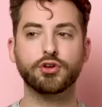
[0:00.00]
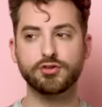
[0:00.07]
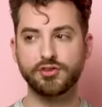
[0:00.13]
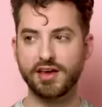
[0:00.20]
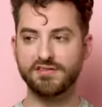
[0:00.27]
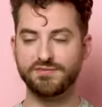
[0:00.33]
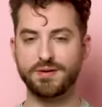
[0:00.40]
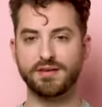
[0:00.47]
good
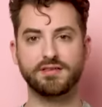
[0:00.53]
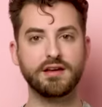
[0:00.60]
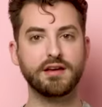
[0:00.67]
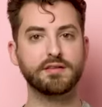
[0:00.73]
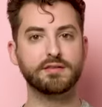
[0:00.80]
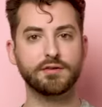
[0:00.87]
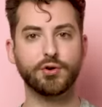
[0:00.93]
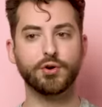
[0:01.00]
day of
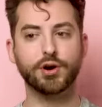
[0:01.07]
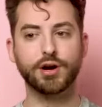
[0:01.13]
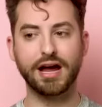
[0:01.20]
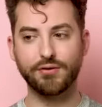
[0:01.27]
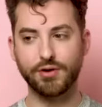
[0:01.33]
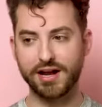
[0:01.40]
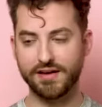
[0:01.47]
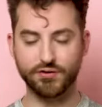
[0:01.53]
business or
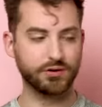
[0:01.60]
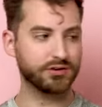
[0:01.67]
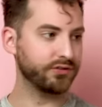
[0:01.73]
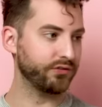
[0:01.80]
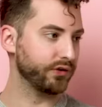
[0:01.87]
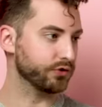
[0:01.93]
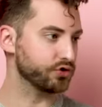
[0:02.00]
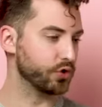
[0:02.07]
I want everyone to
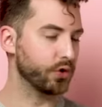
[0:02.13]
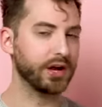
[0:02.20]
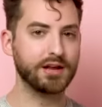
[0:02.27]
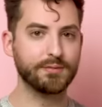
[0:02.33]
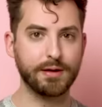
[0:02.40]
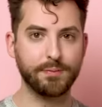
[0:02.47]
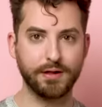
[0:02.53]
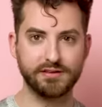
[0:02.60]
feel joy
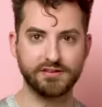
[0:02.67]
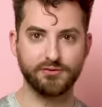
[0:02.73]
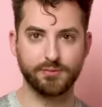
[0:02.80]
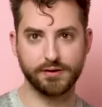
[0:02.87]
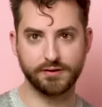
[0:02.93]
in my place of